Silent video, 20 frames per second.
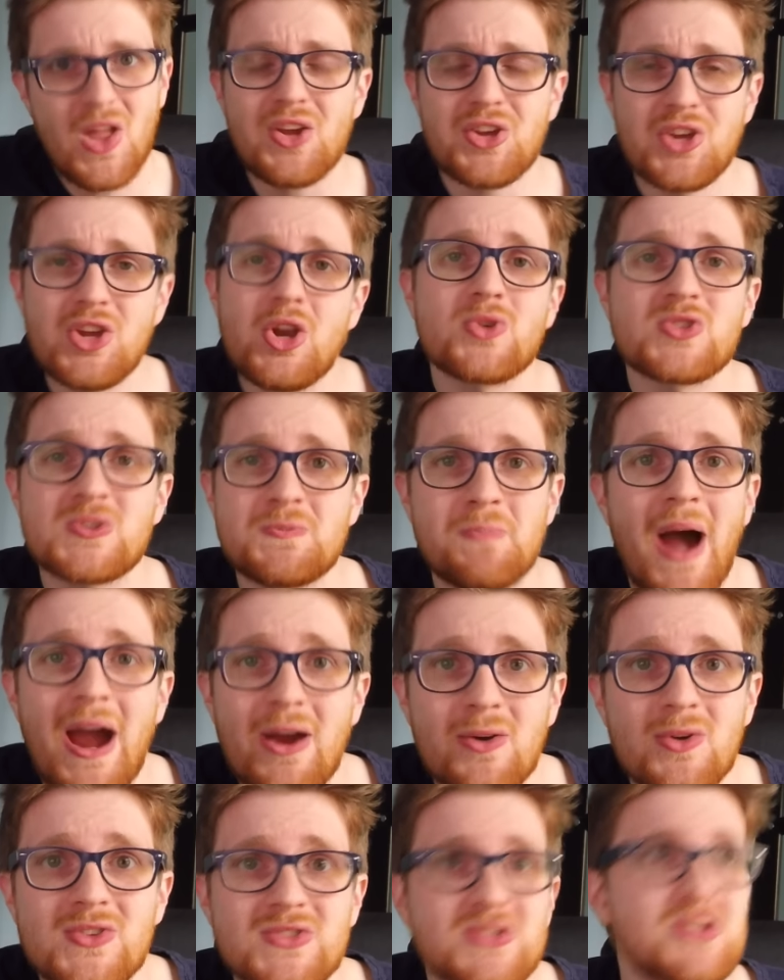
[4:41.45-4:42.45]
you know,
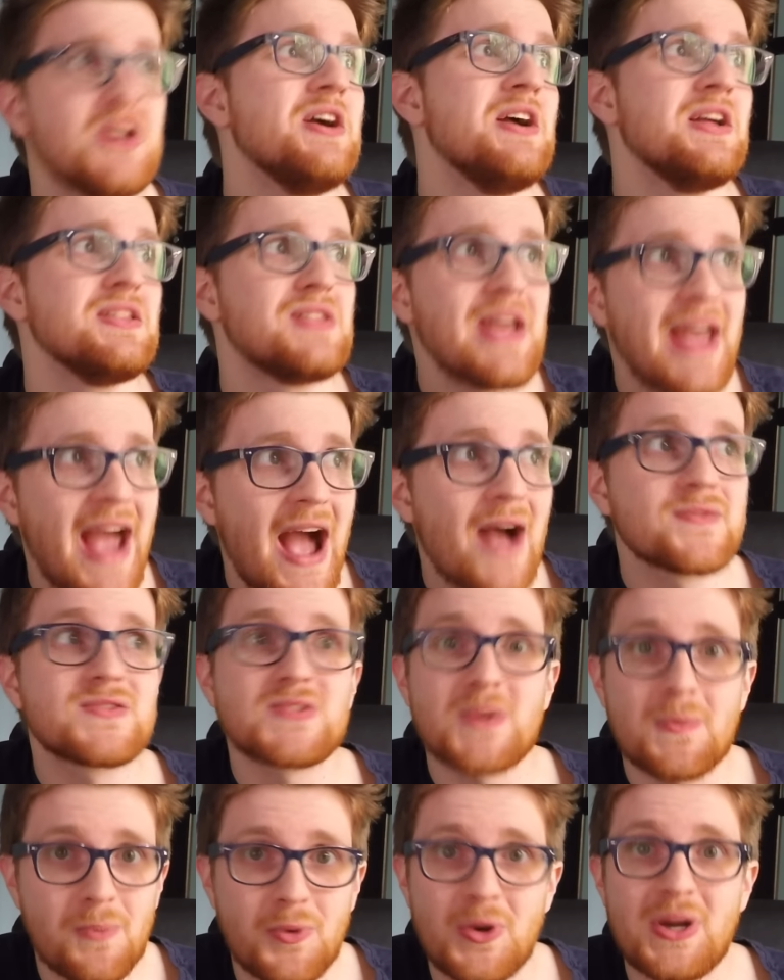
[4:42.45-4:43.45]
Spyrals they have
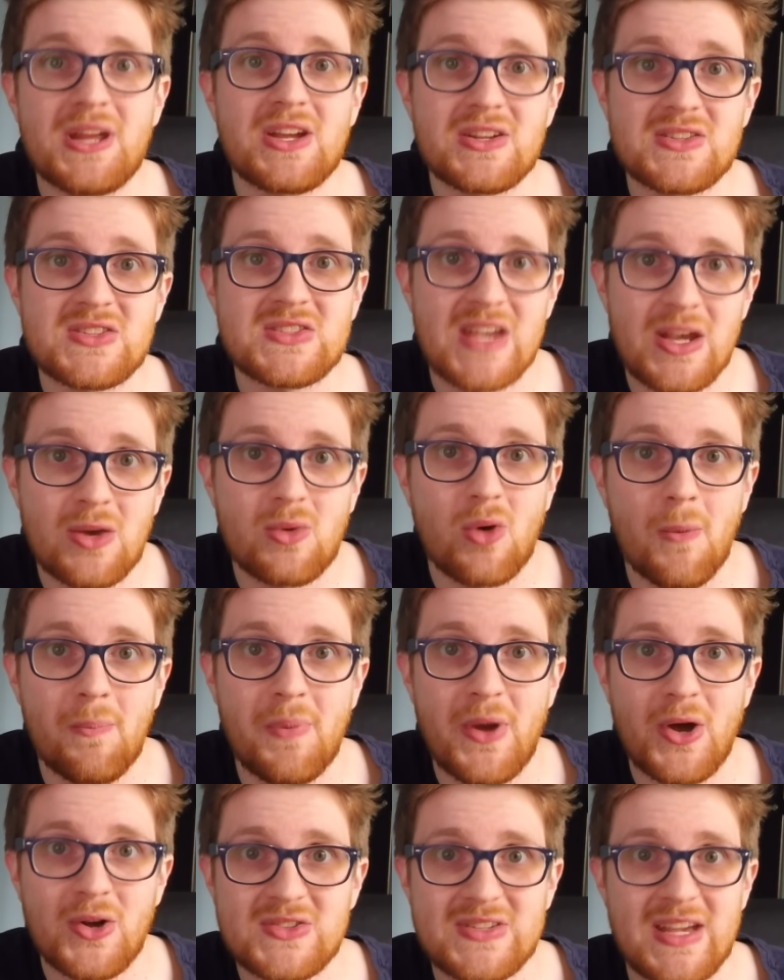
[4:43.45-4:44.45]
some pretty good synchro
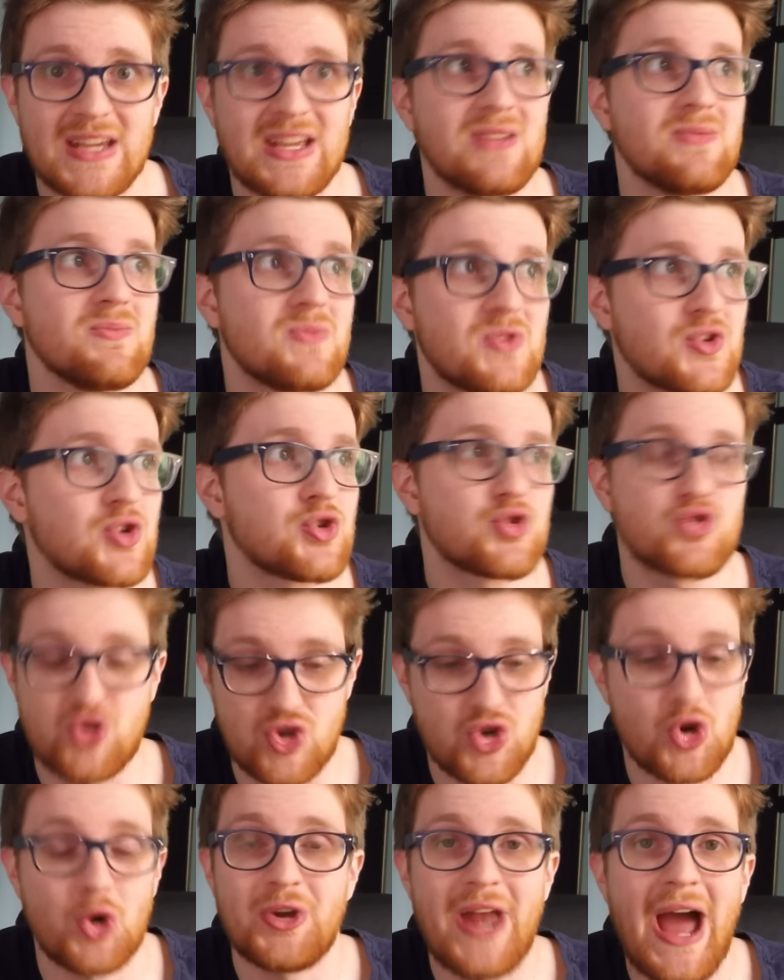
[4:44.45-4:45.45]
builds that can
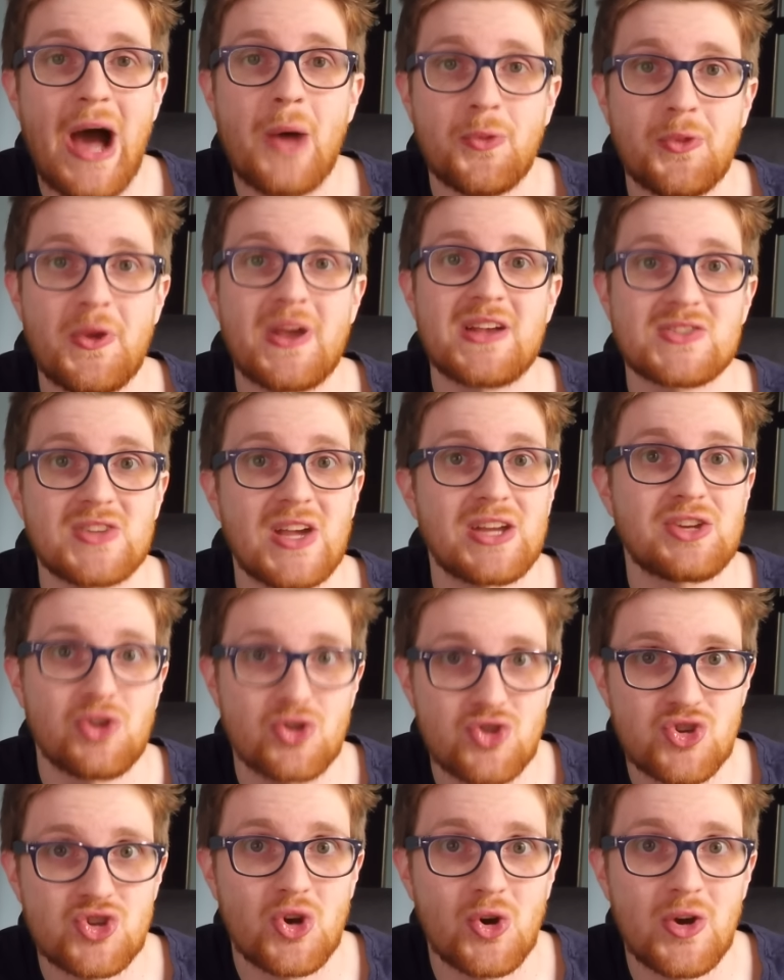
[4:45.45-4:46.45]
churn out things like
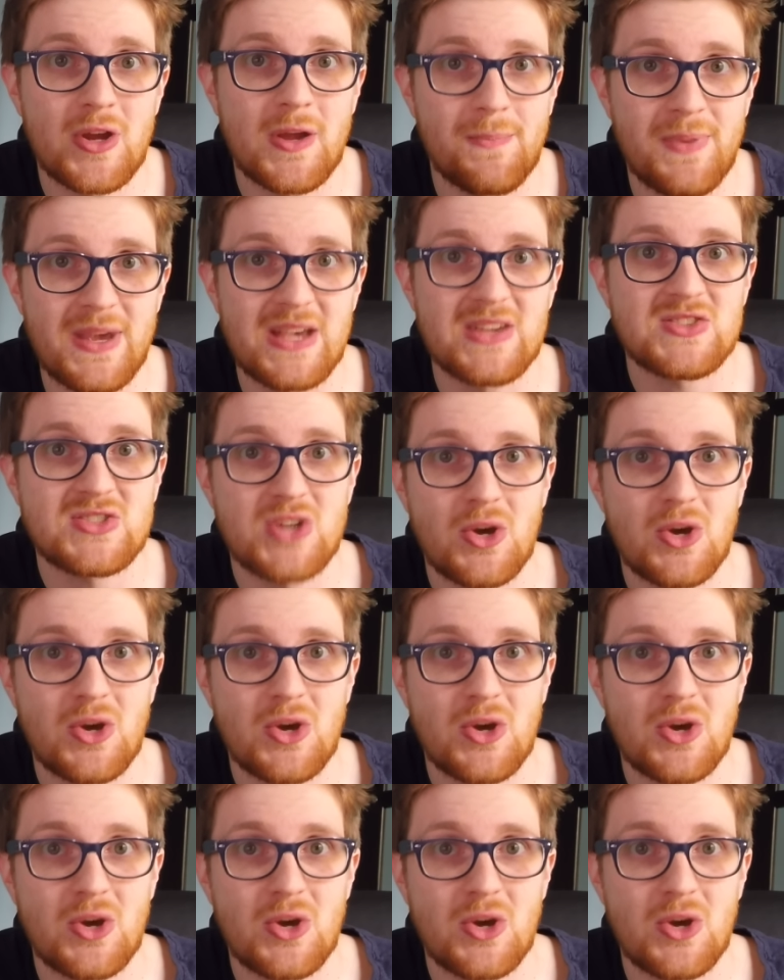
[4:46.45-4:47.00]
Naturia Beast.